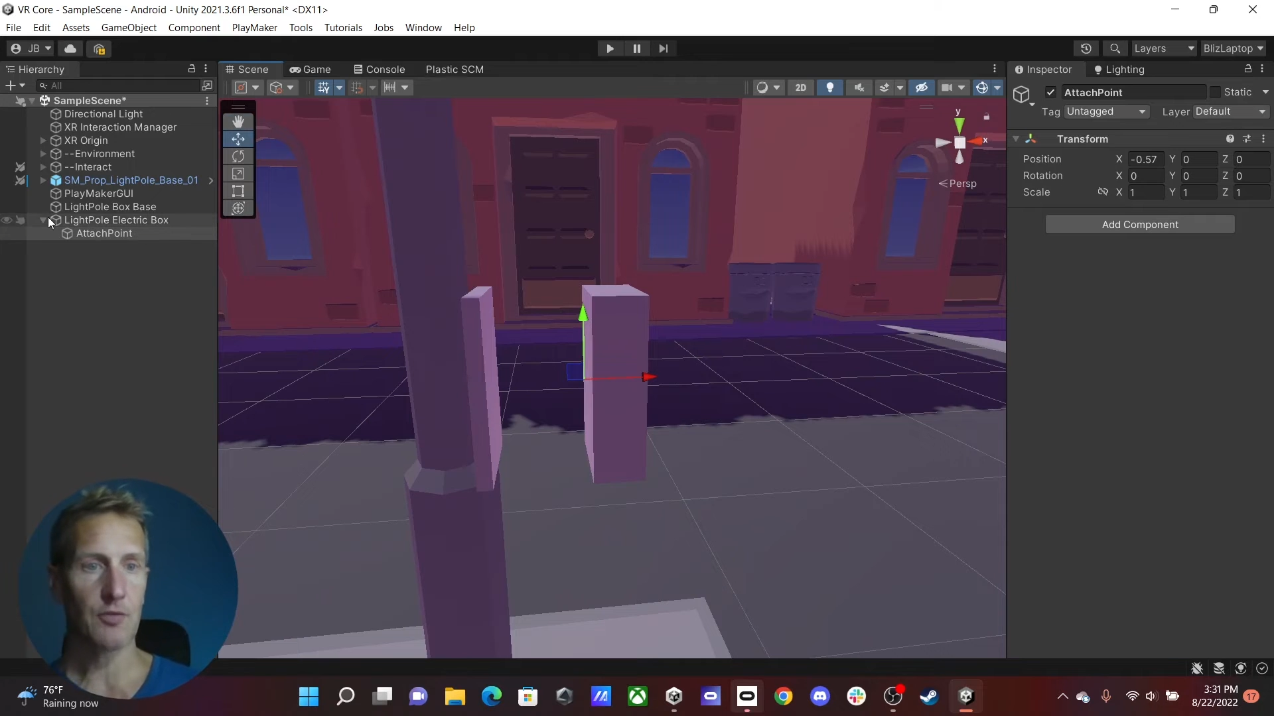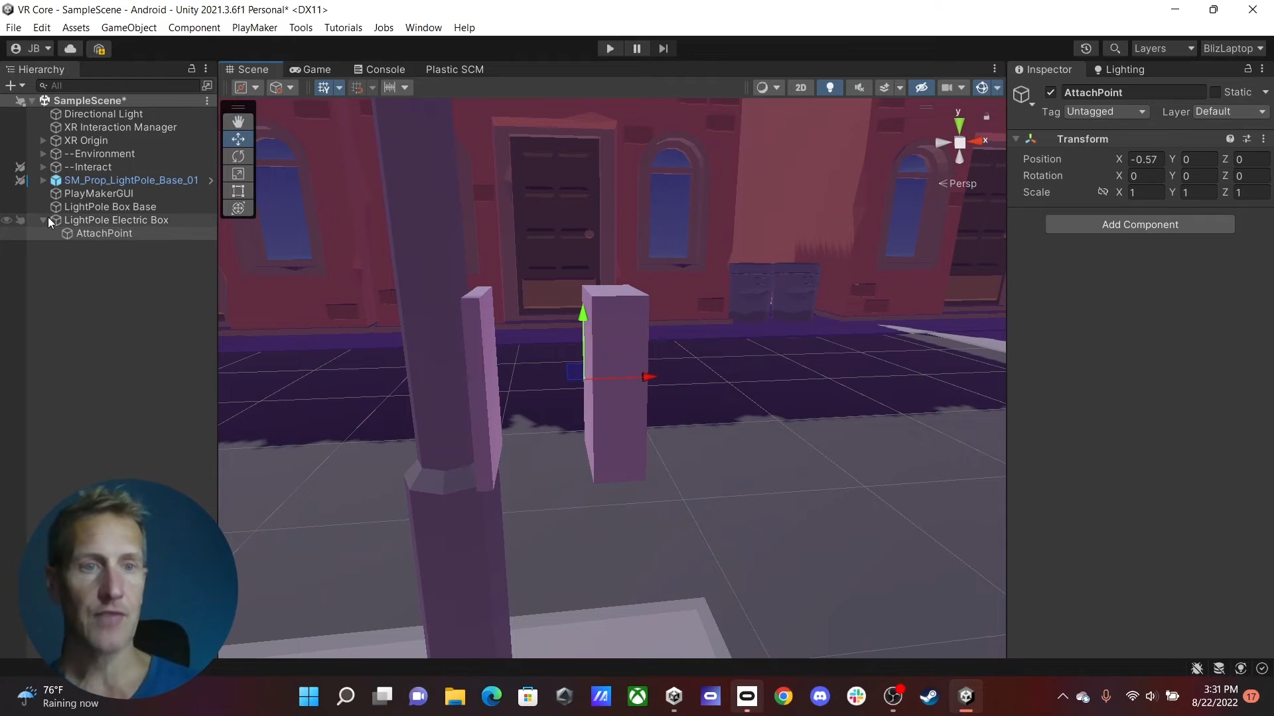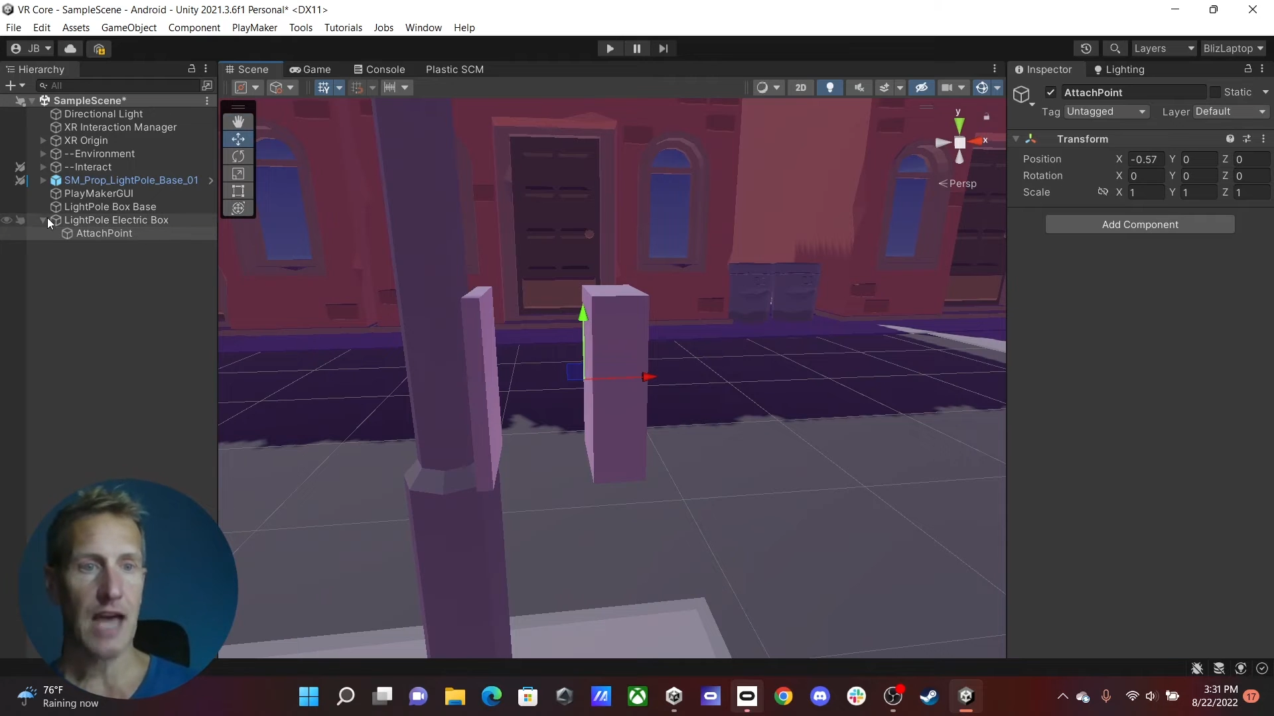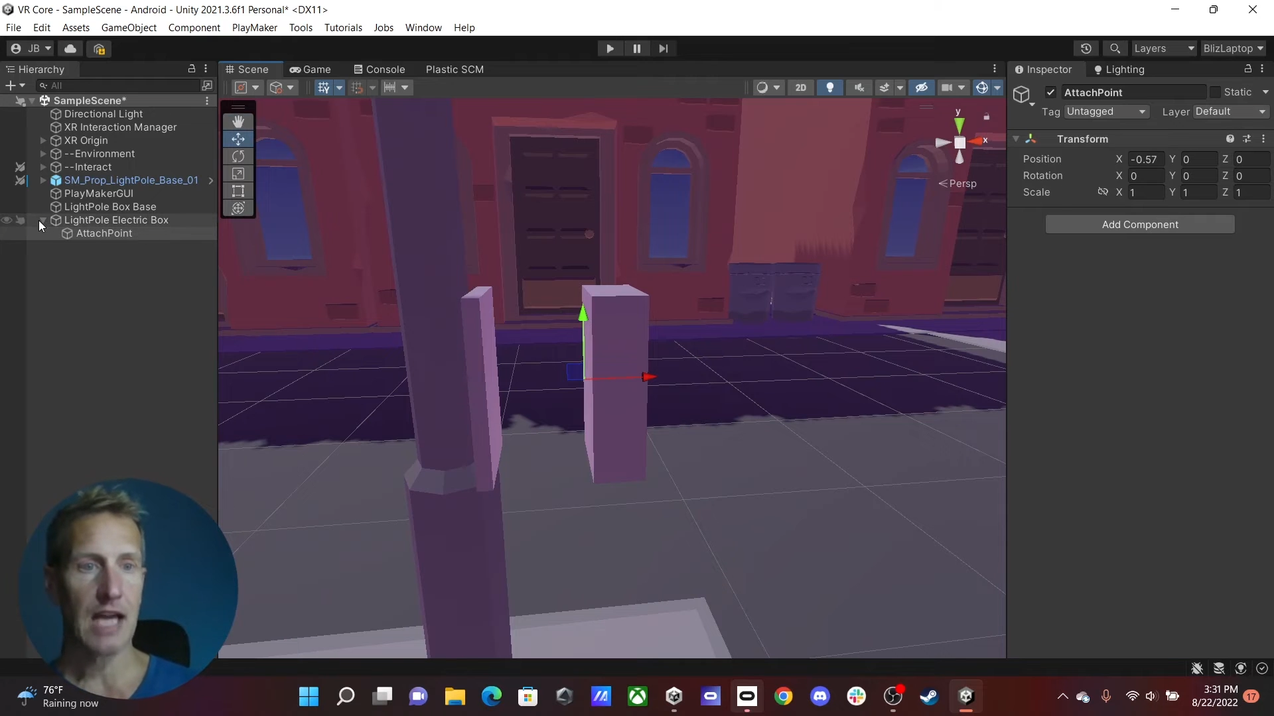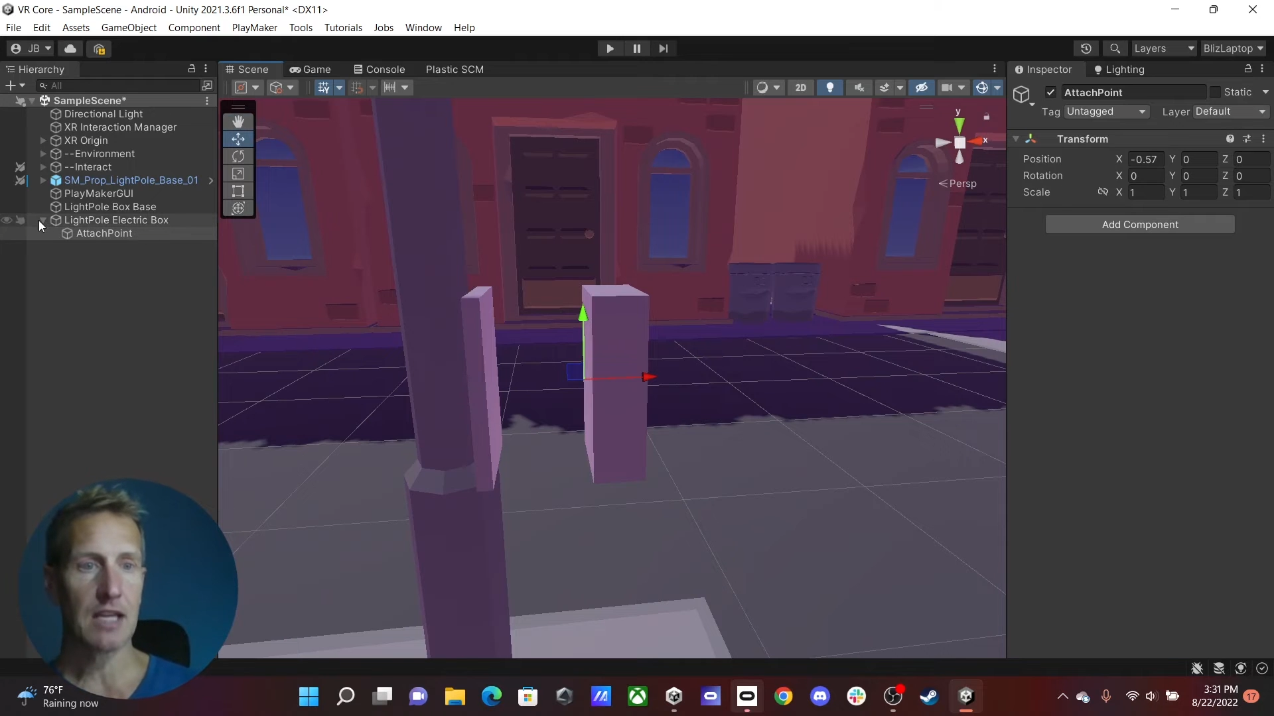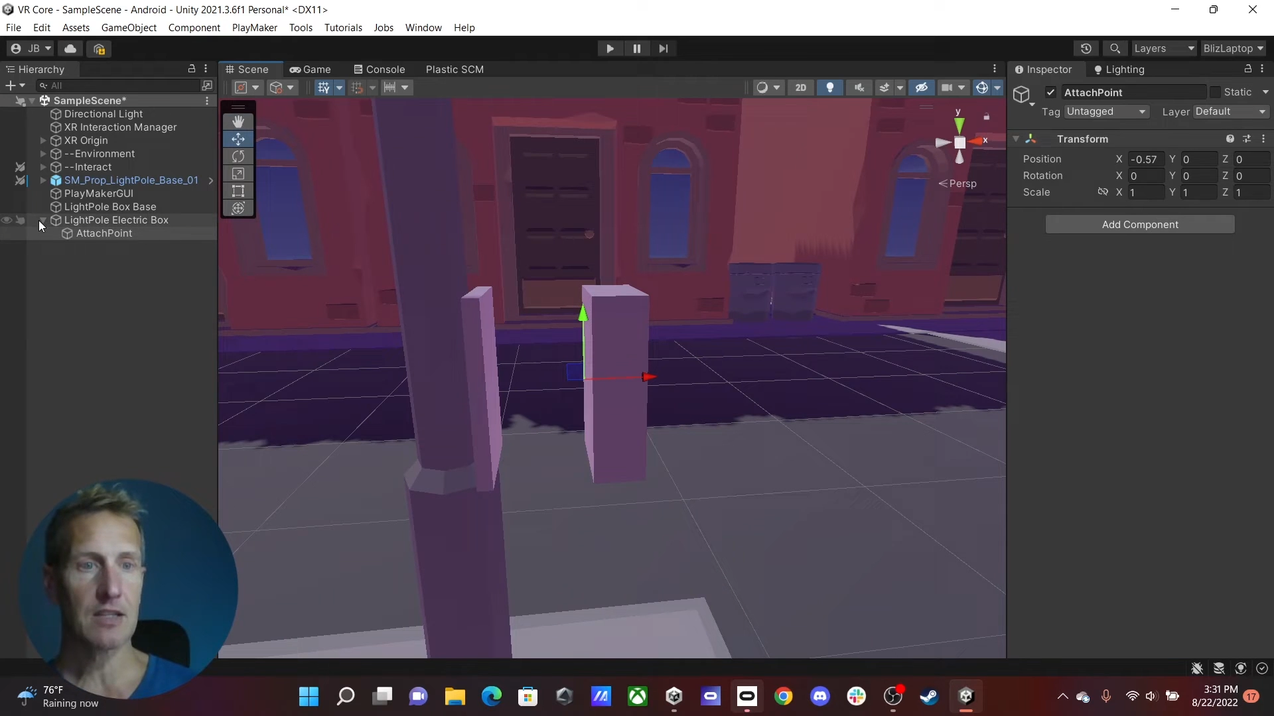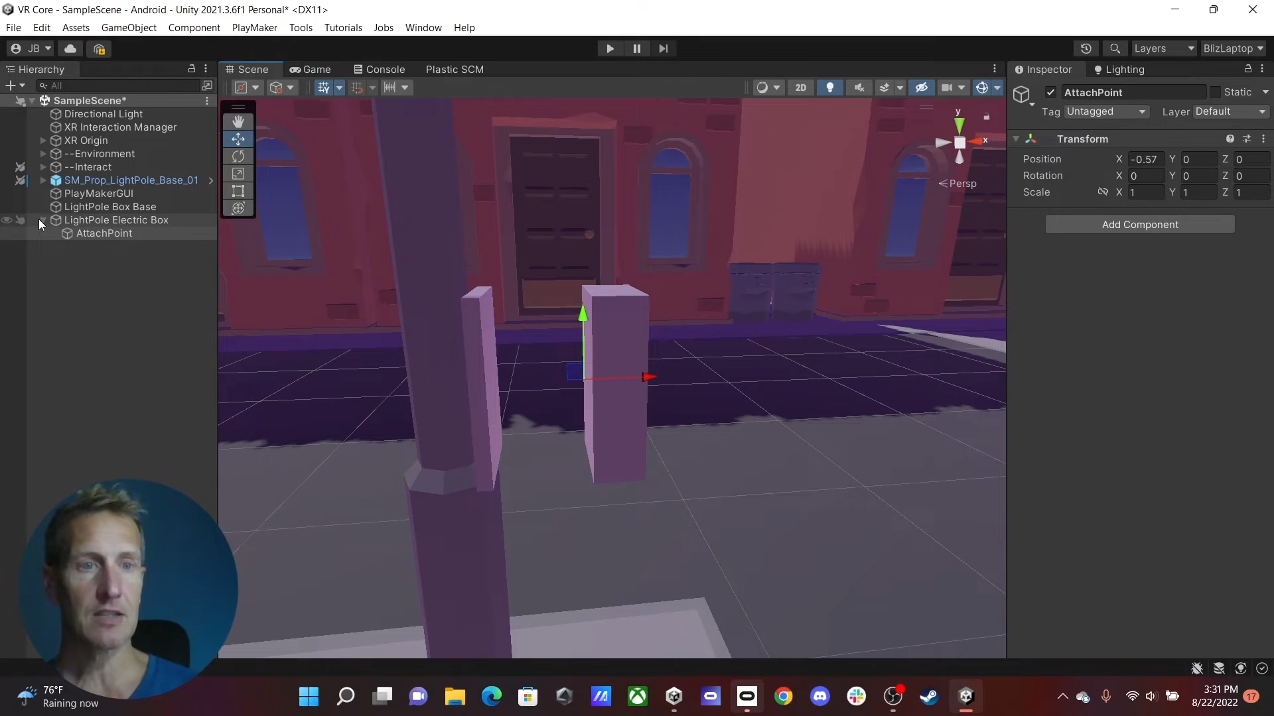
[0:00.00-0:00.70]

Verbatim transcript: that